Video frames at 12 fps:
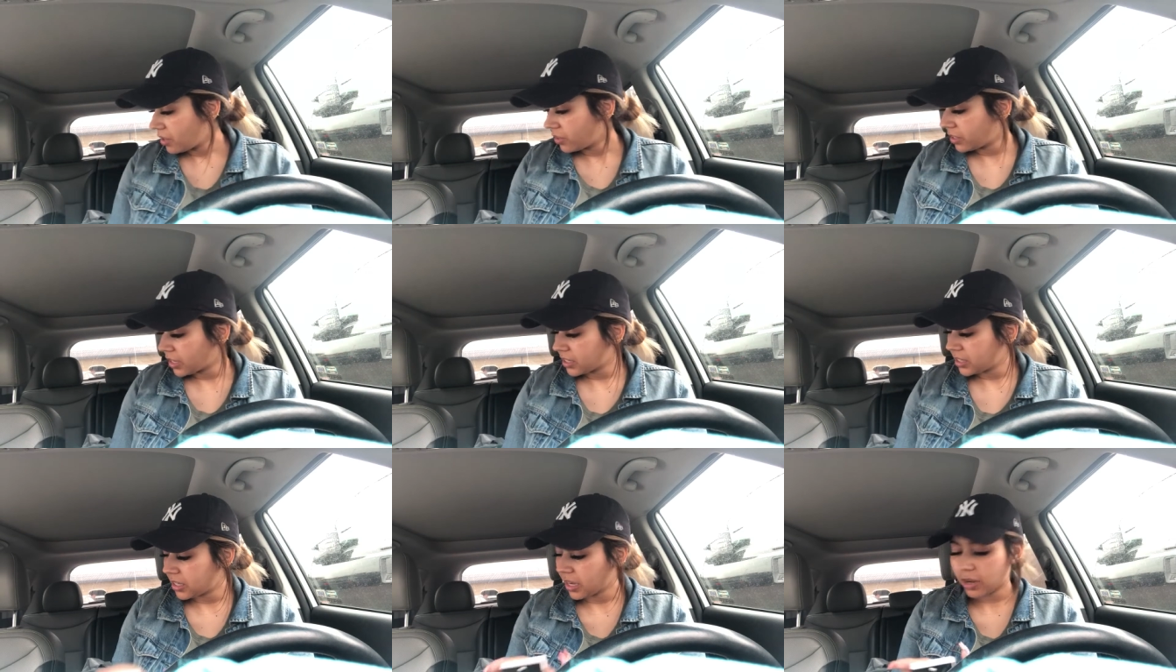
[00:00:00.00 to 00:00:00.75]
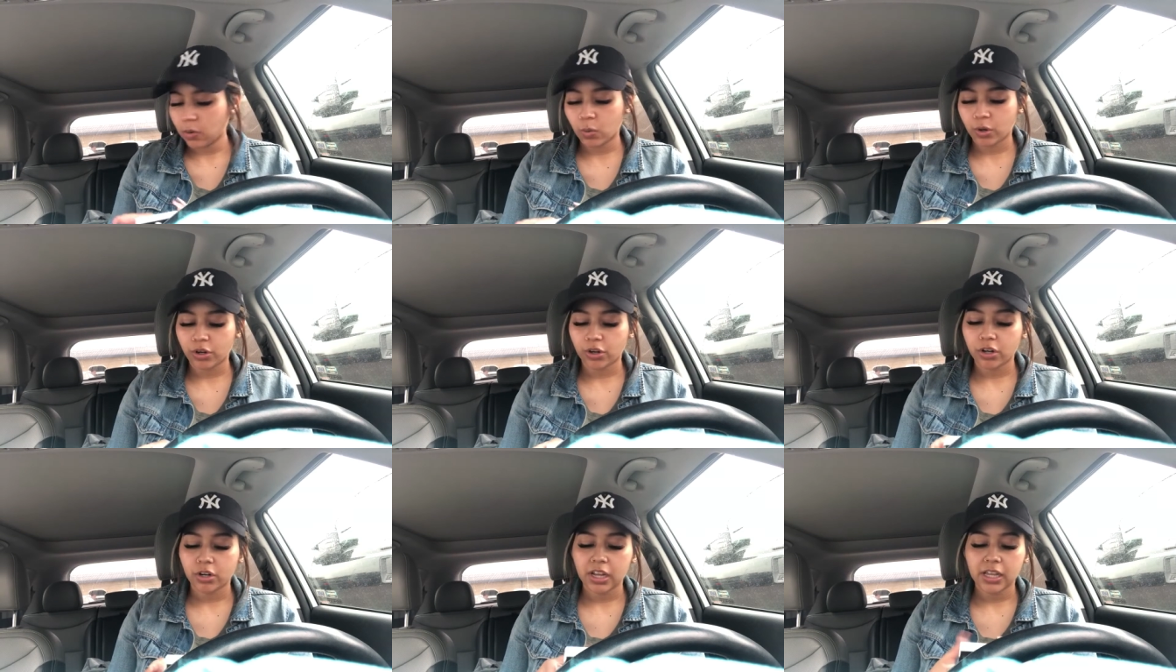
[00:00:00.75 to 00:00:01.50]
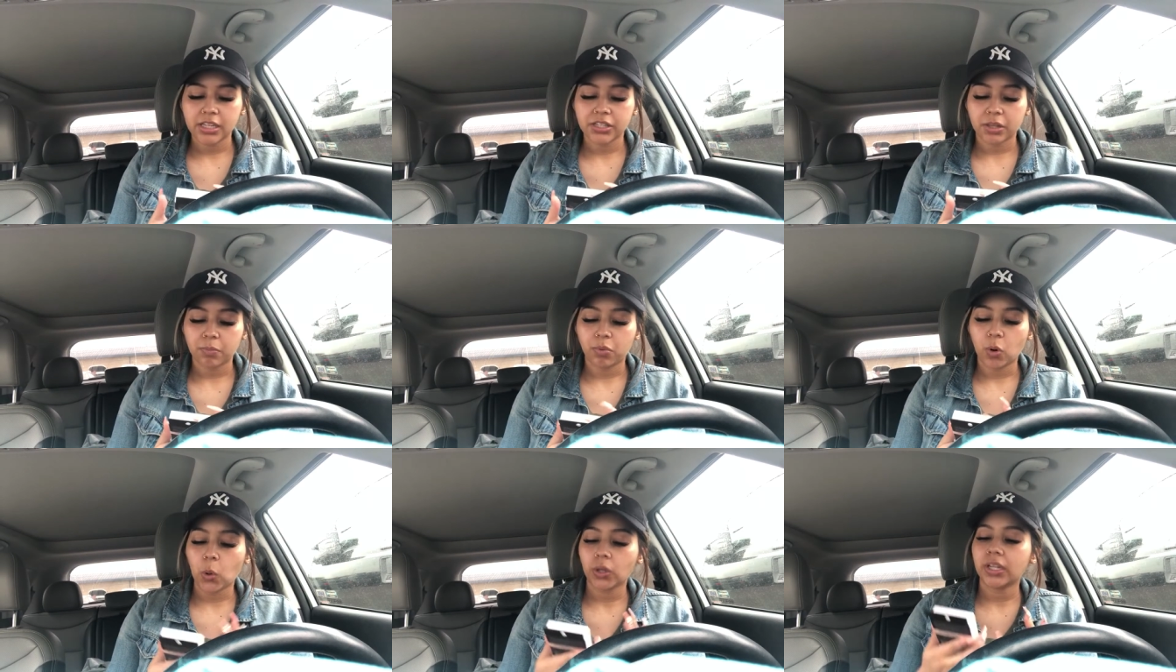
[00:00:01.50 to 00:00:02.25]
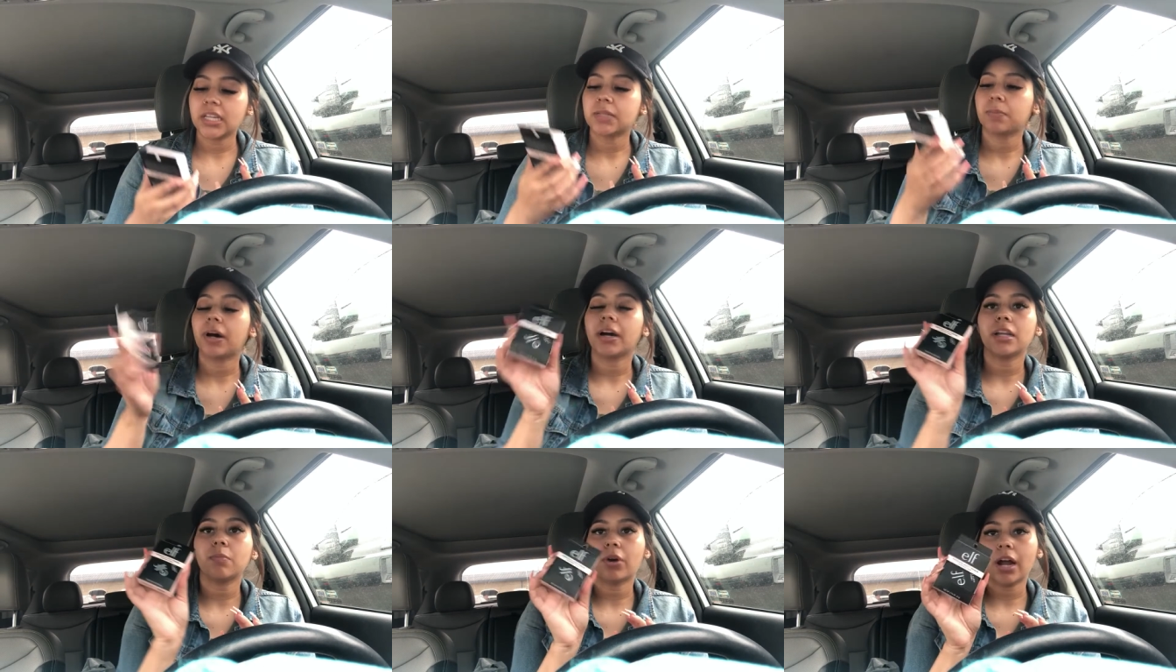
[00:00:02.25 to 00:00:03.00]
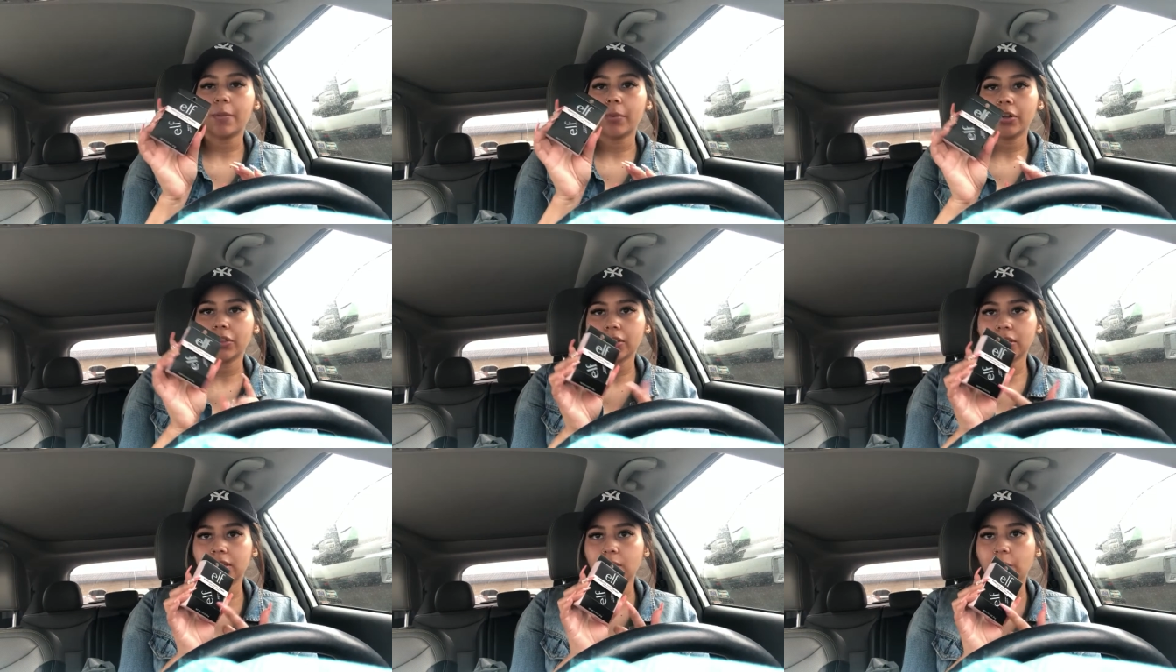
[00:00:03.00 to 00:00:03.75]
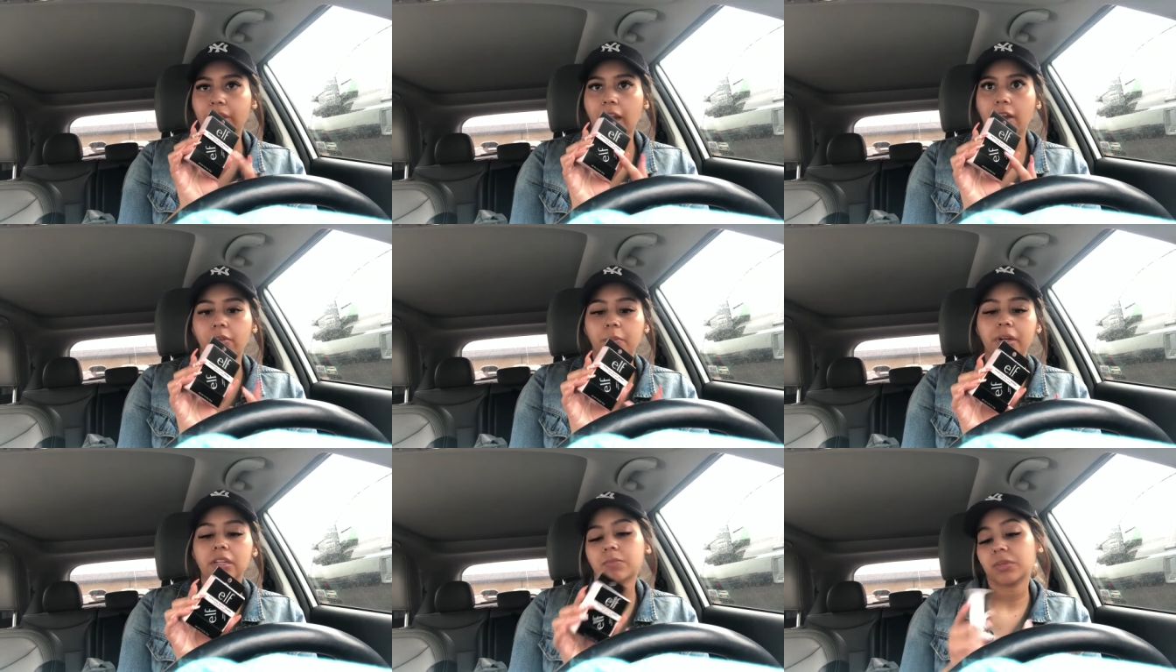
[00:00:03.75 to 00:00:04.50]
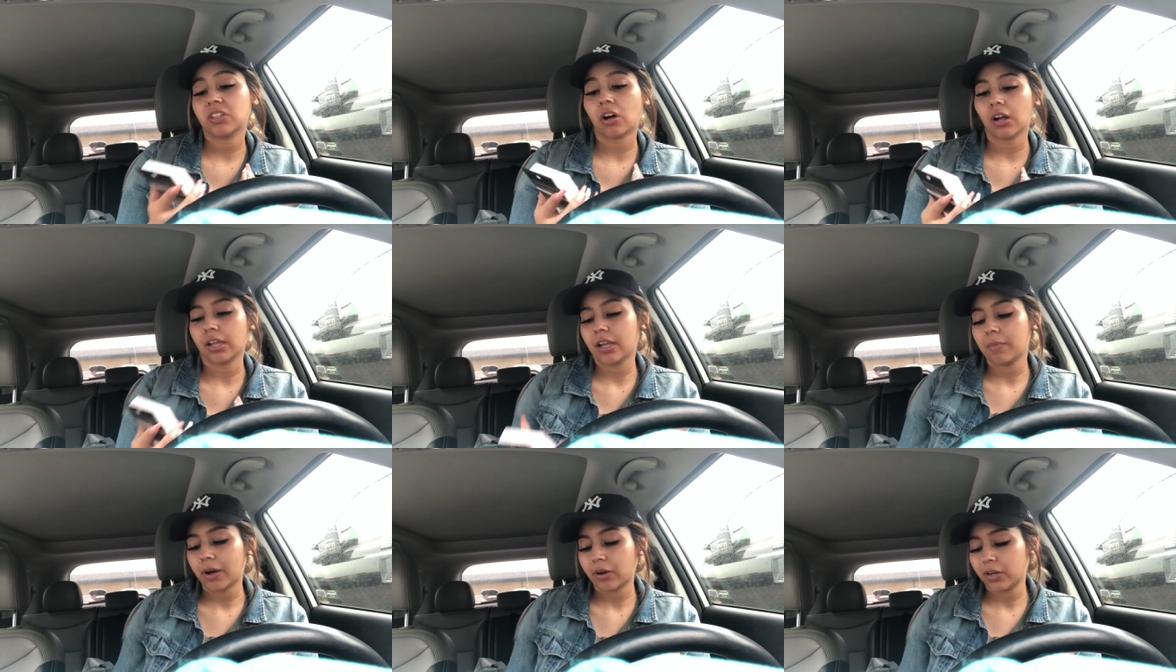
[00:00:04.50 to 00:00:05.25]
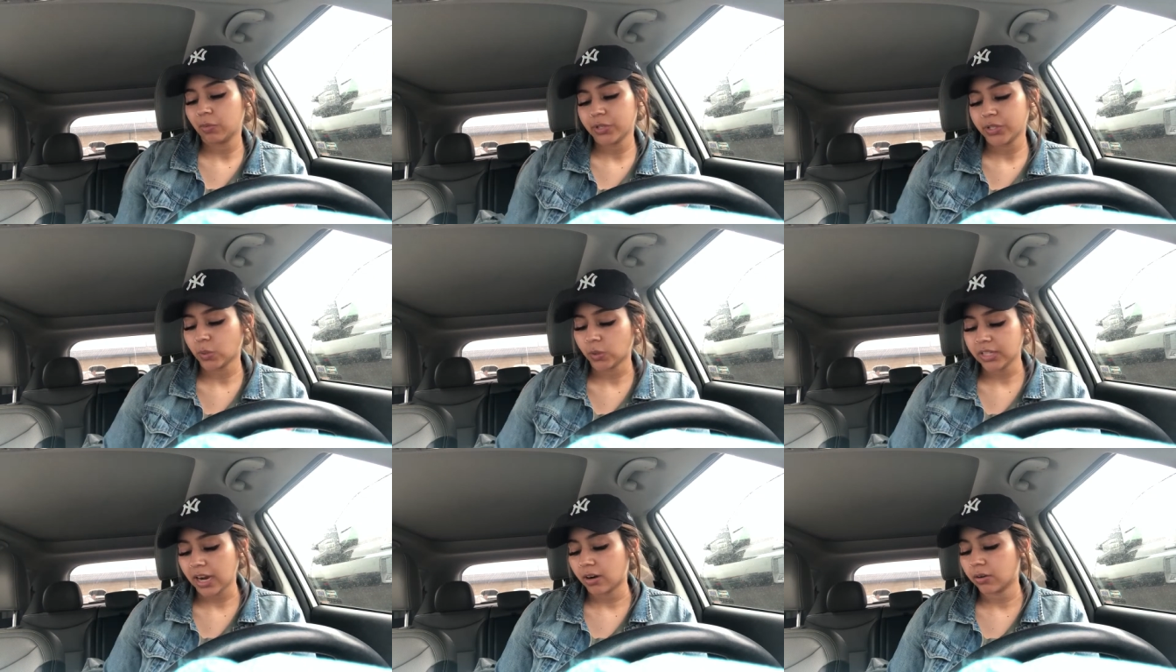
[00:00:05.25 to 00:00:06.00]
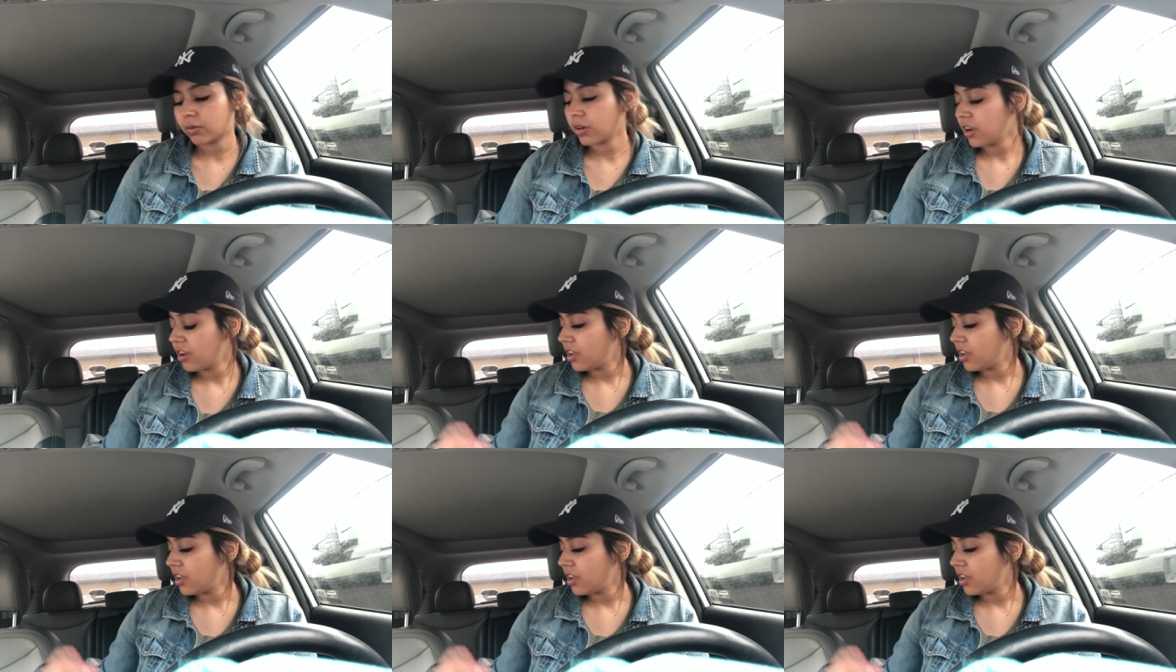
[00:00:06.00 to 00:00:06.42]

the next thing I ordered is the Poreless Putty Primer. This is the one that everybody's been talking about and it was sold out.